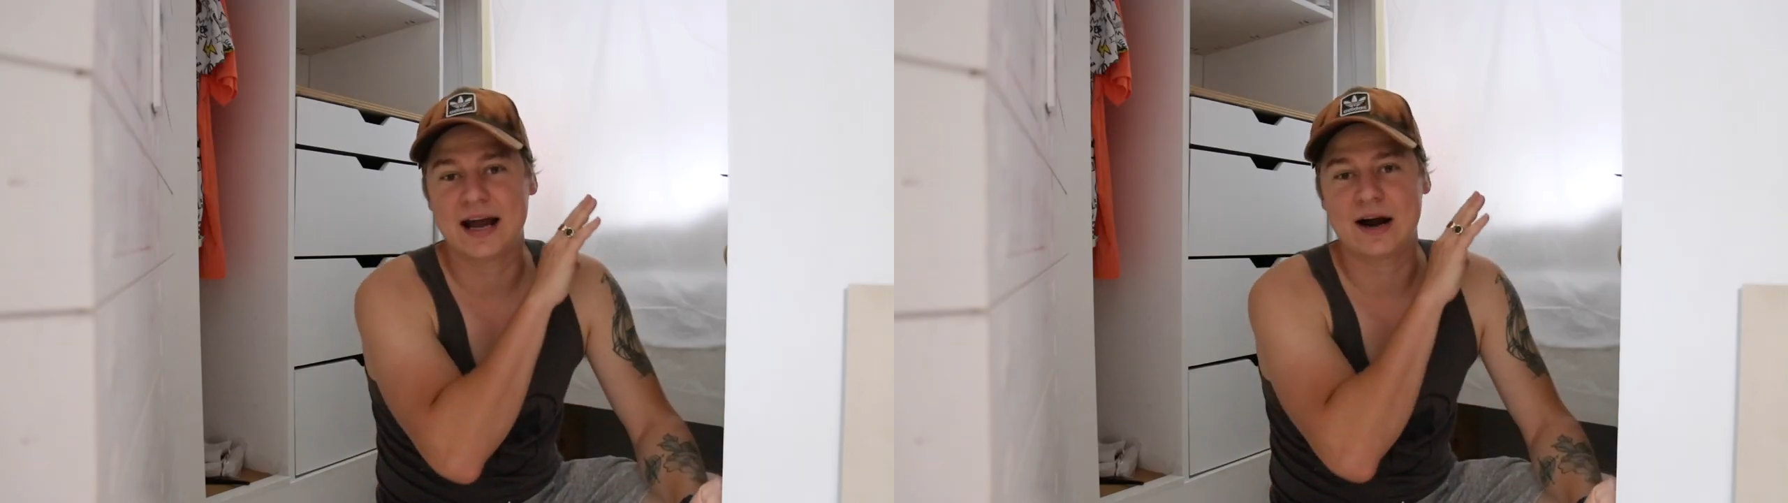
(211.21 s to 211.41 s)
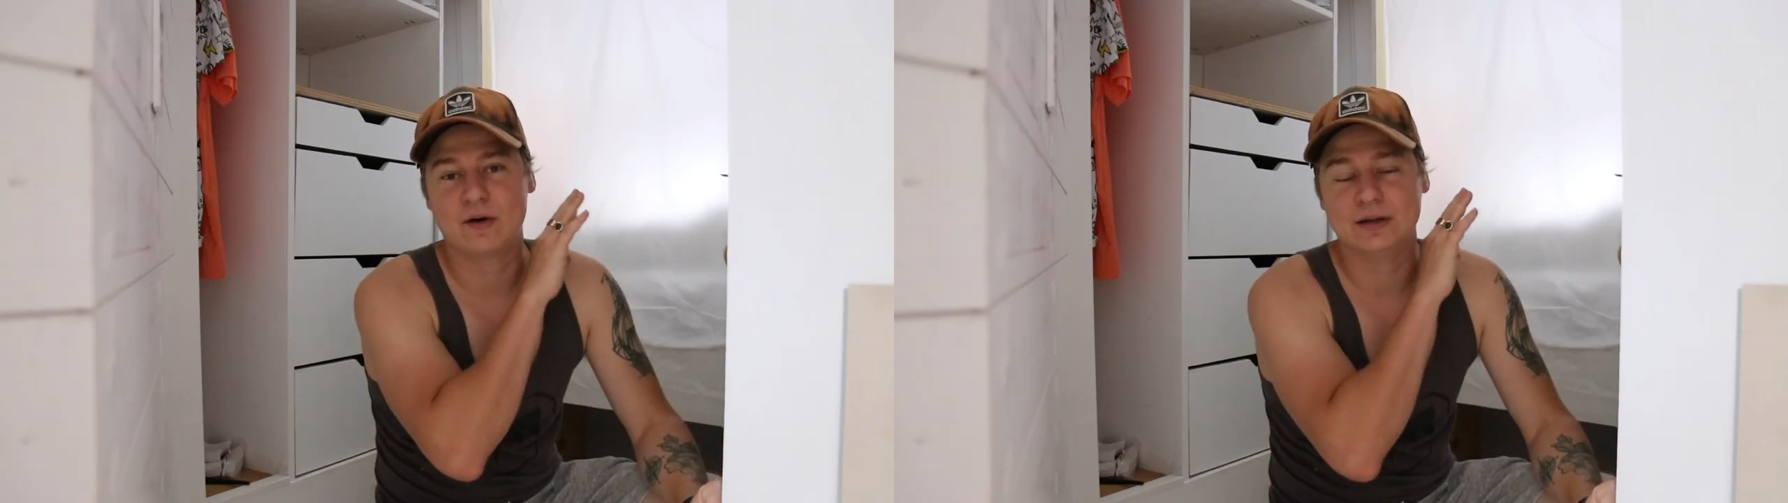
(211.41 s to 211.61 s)

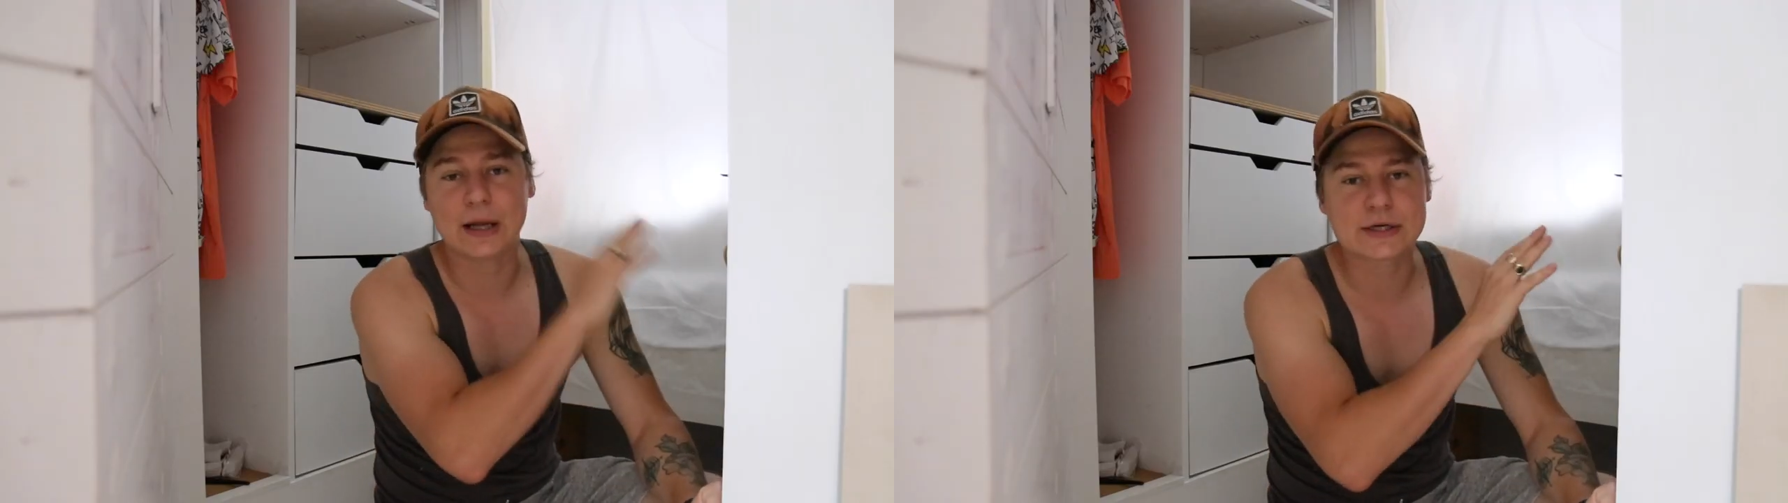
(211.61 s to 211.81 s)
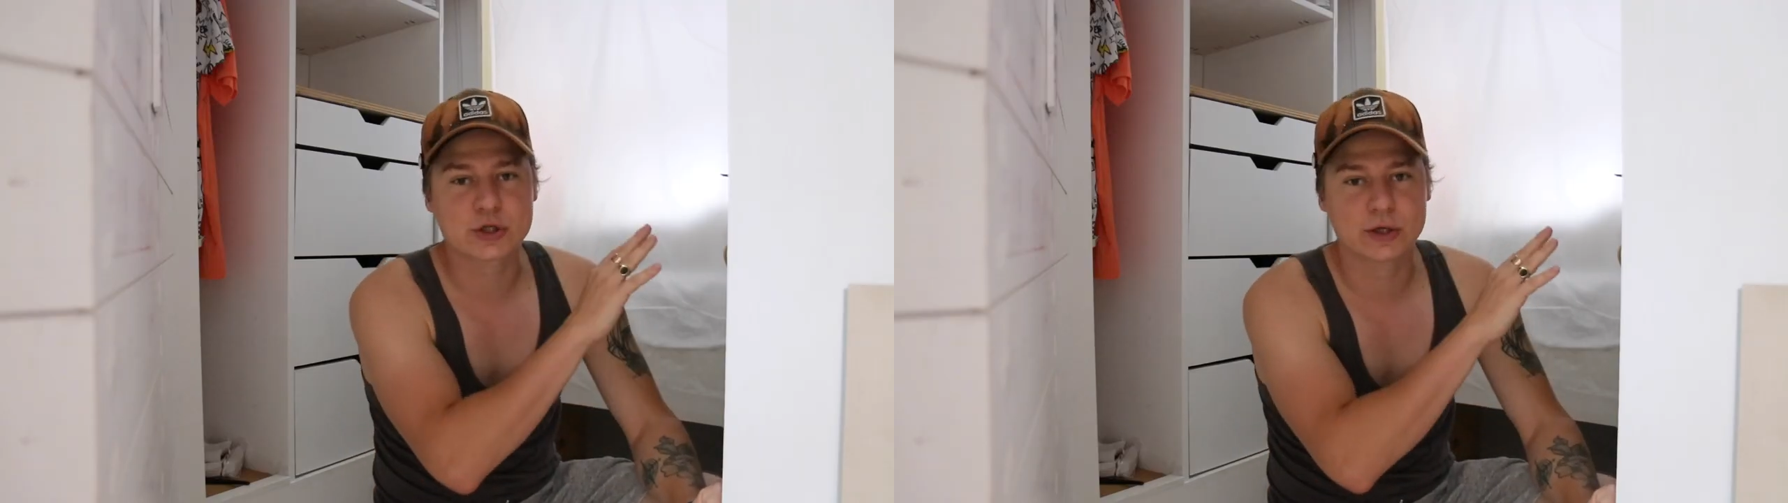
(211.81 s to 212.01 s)
our
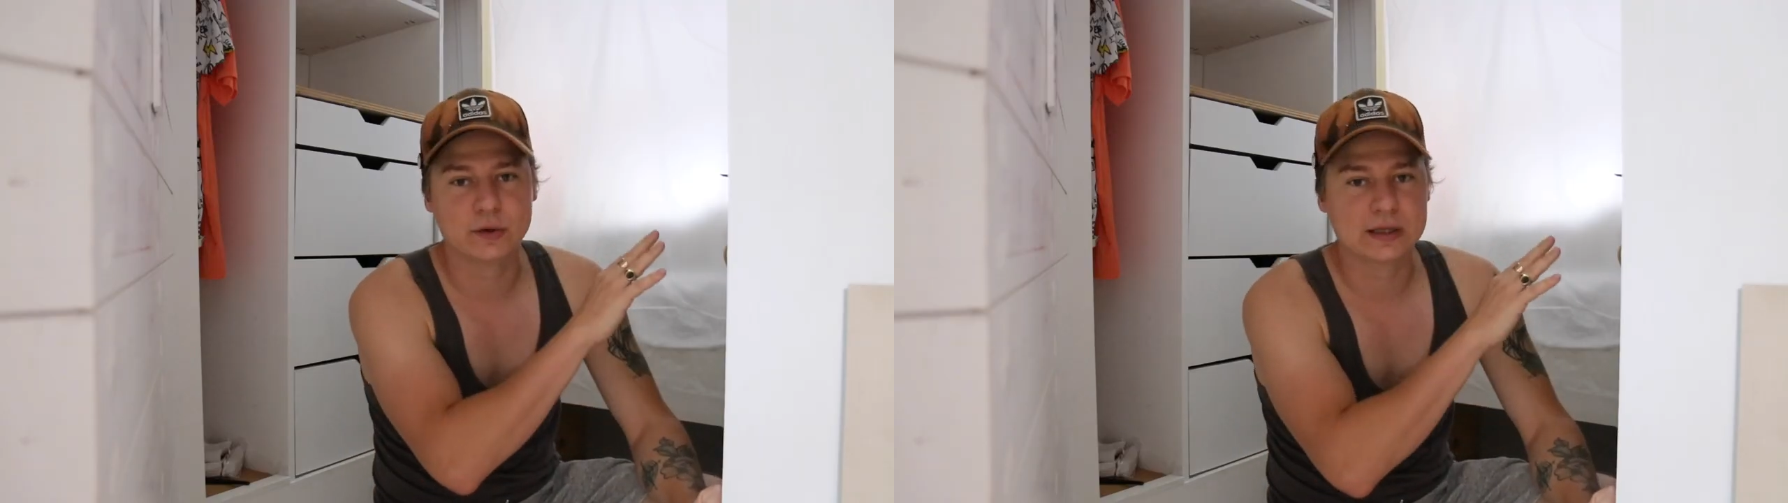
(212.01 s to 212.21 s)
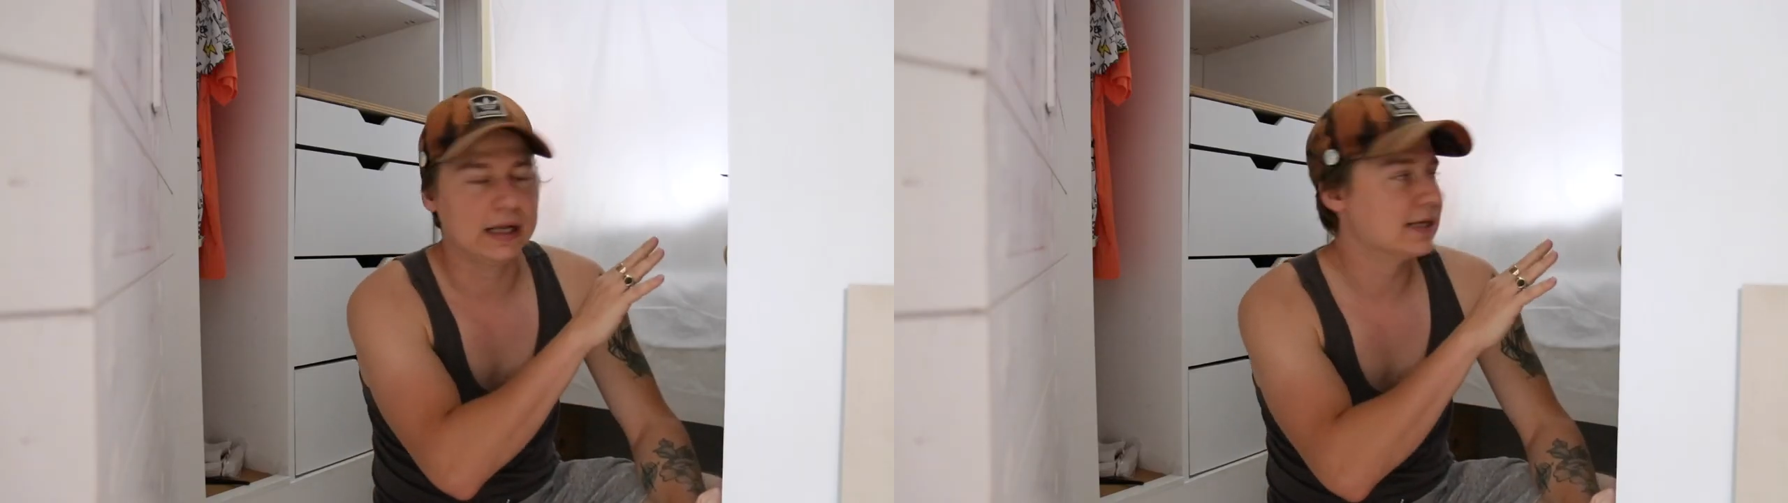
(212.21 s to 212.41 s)

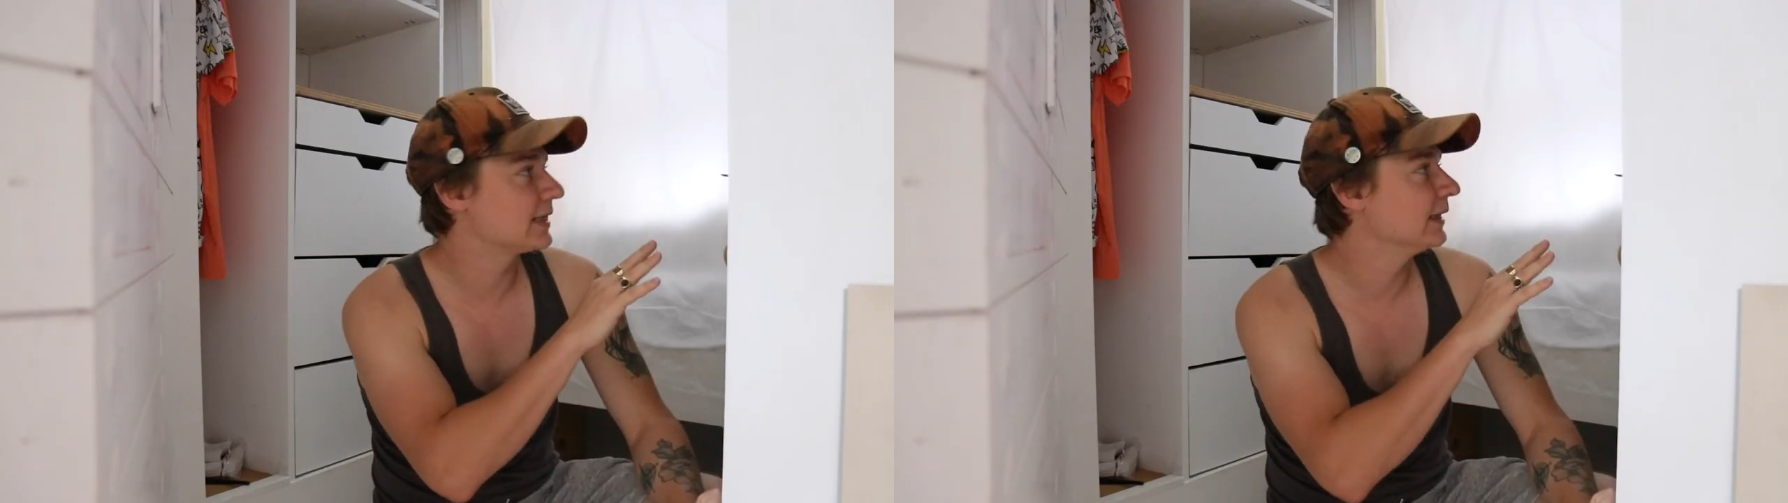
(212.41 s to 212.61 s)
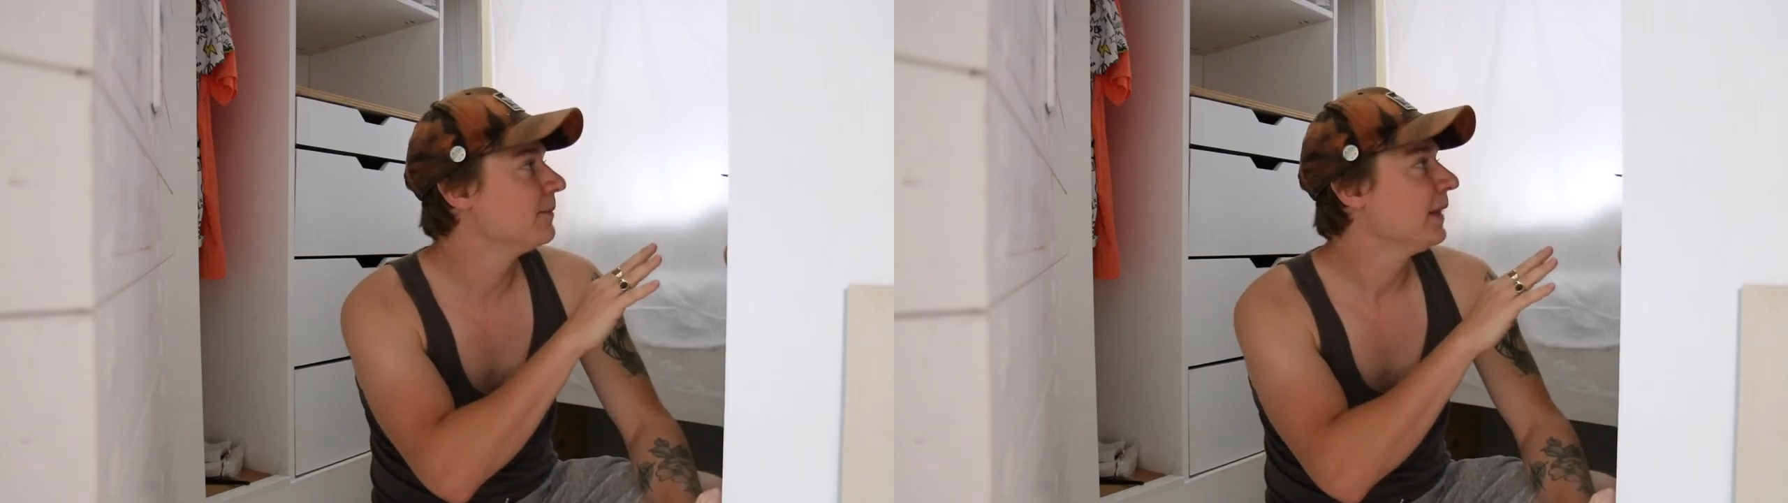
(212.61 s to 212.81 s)
electrical
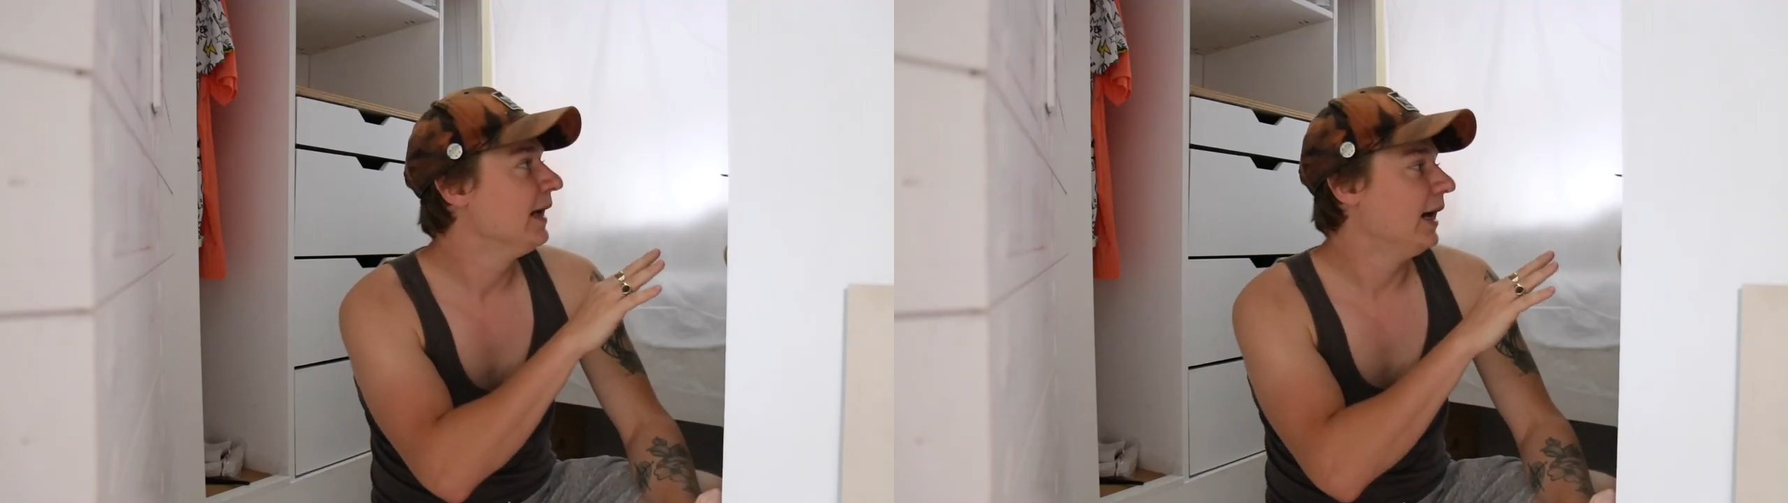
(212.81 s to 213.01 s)
closet.